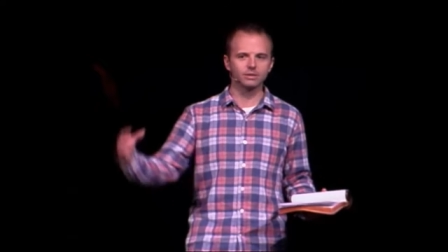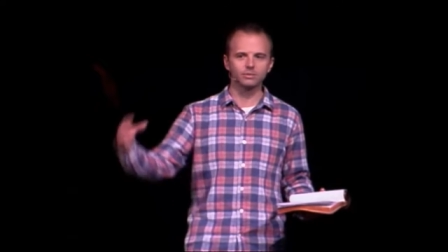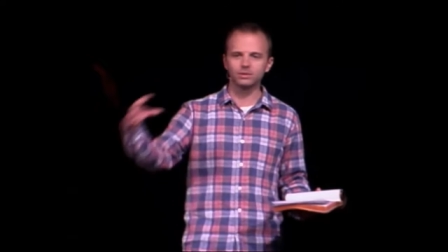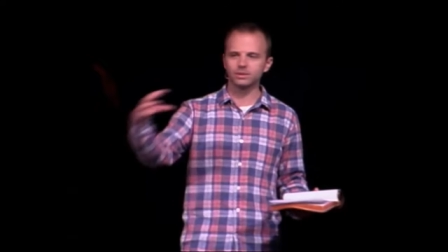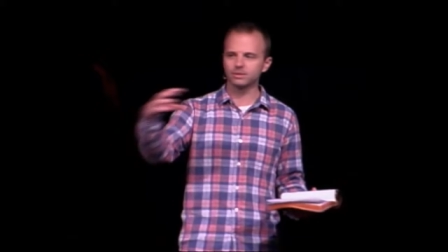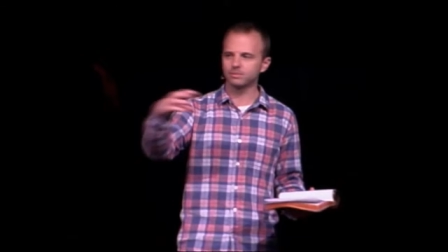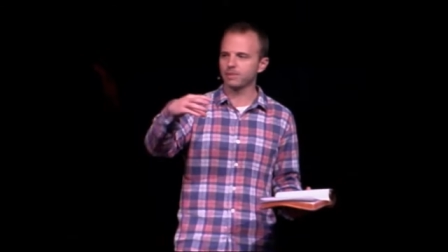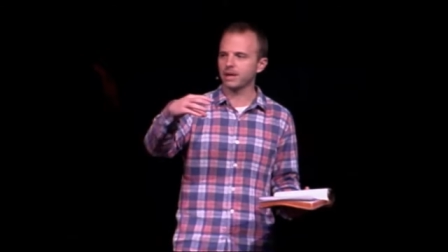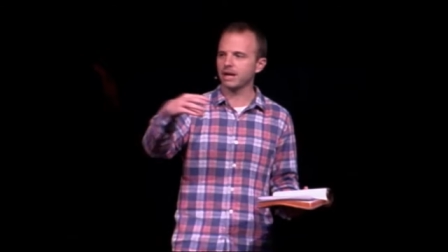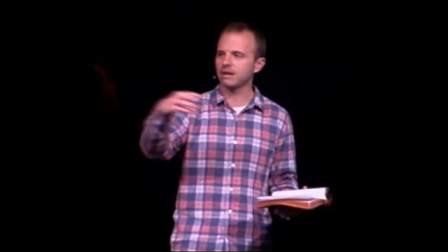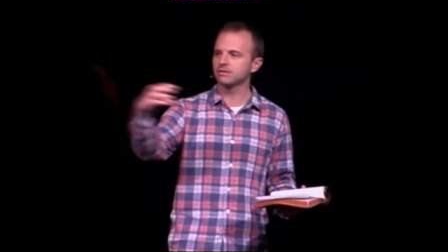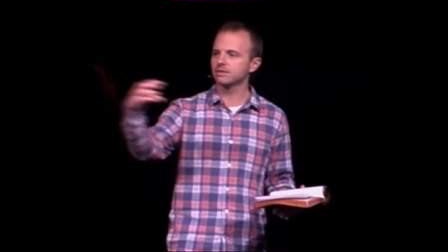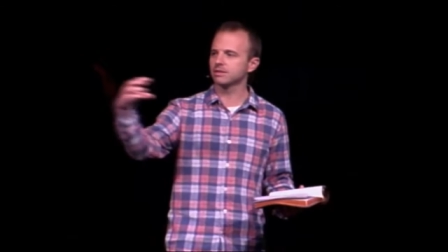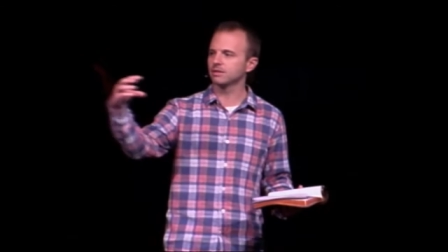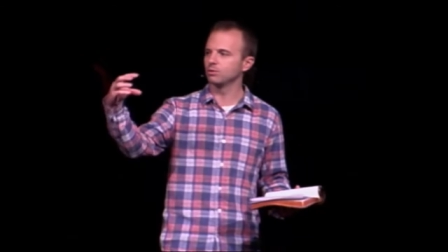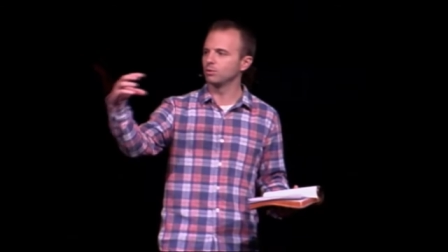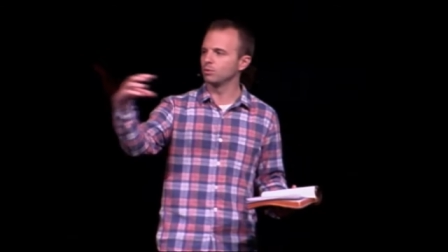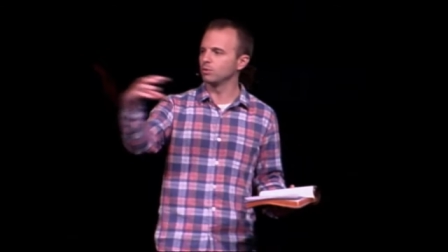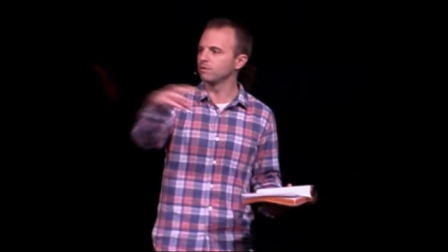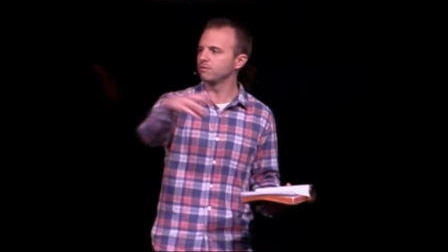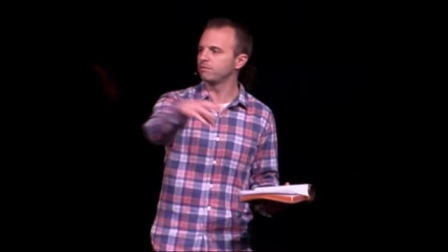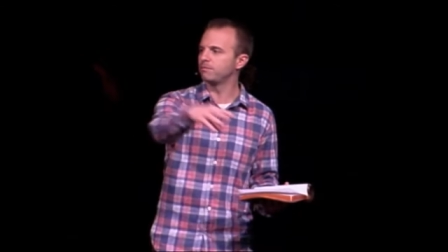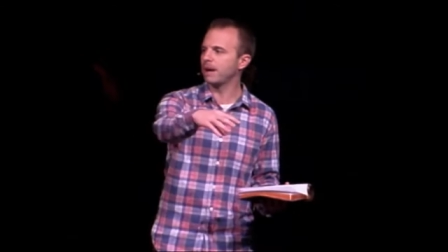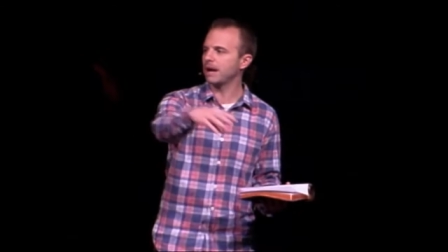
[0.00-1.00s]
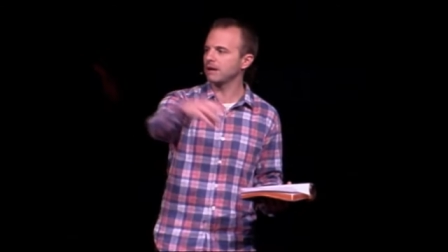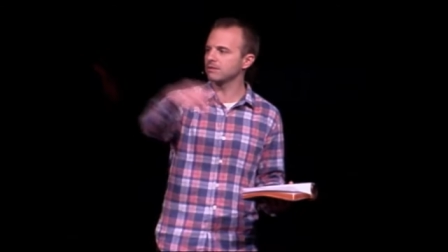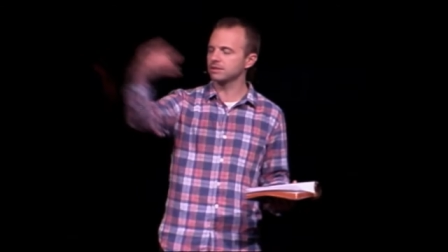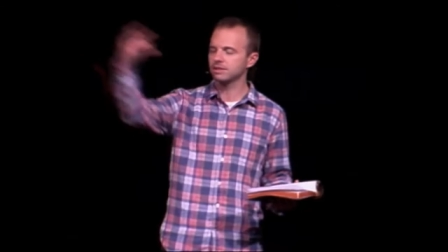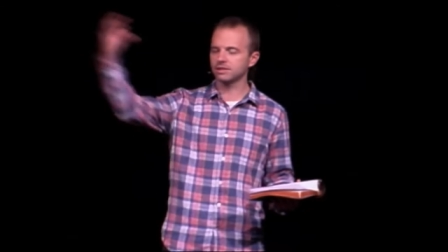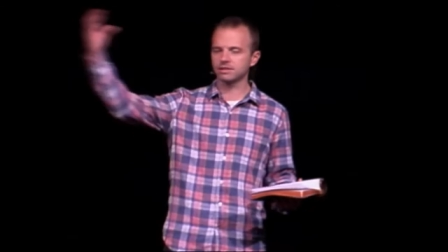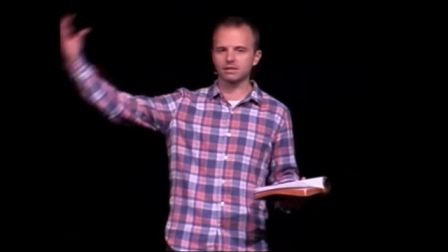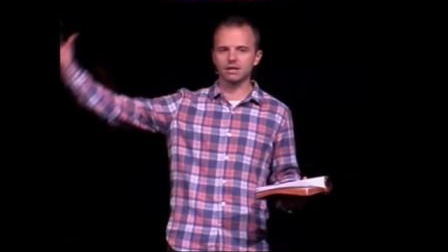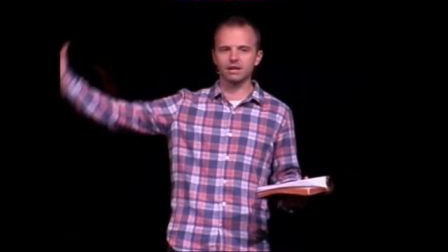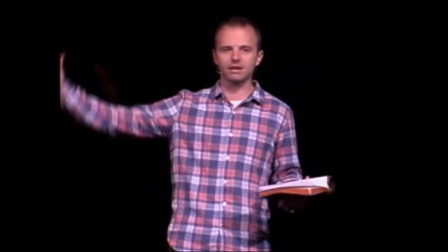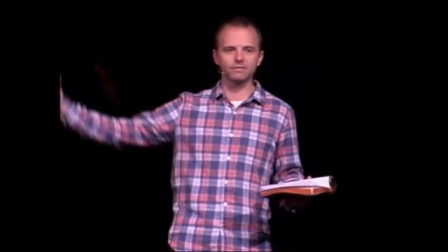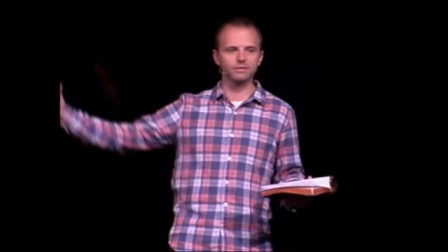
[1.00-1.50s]
what bounce, the wolf
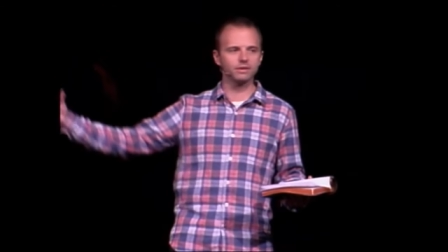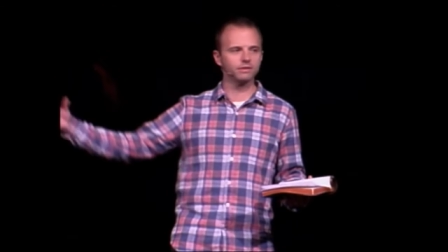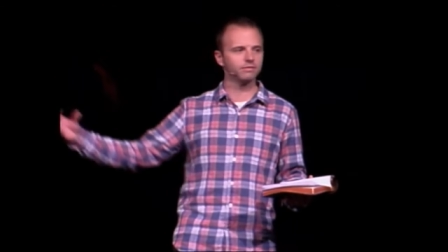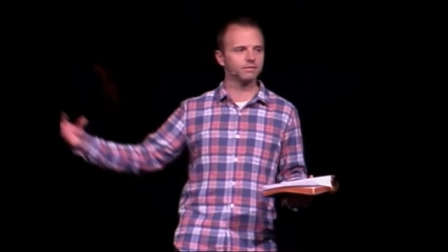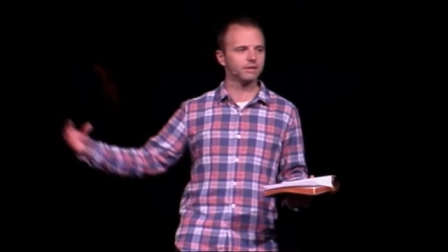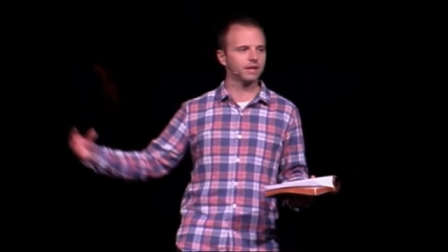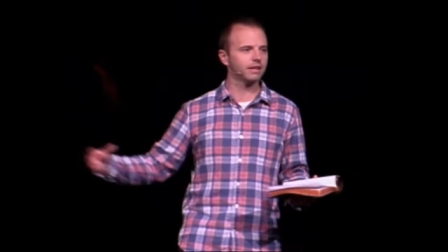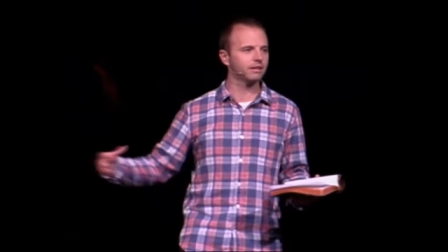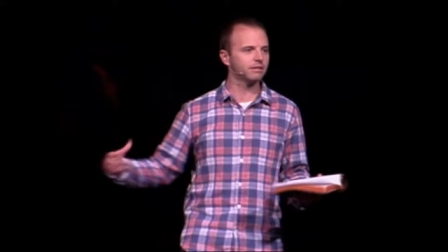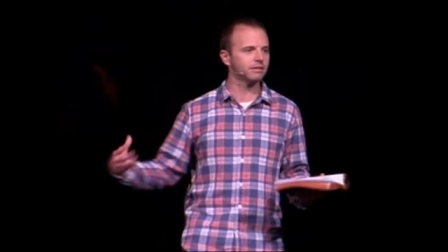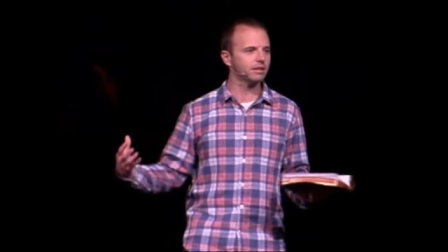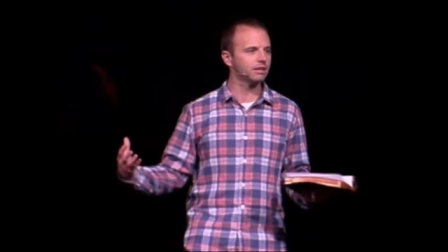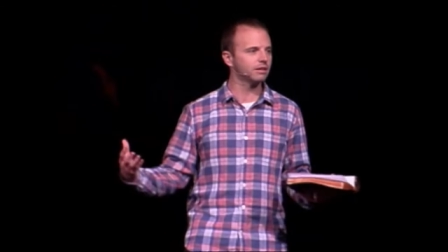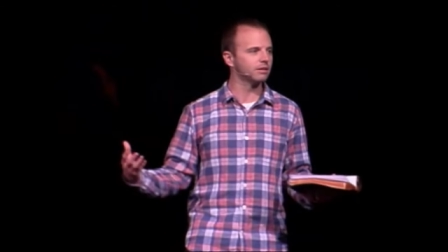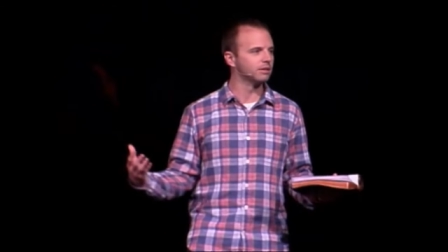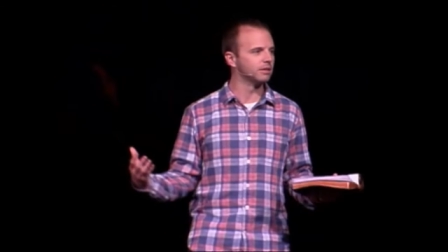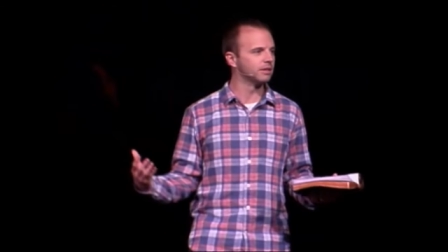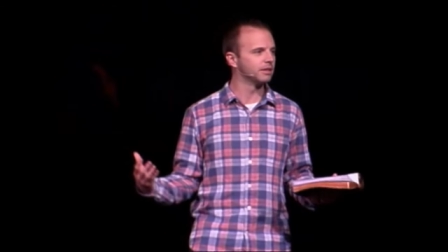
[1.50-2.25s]
bounces off the, I don't know.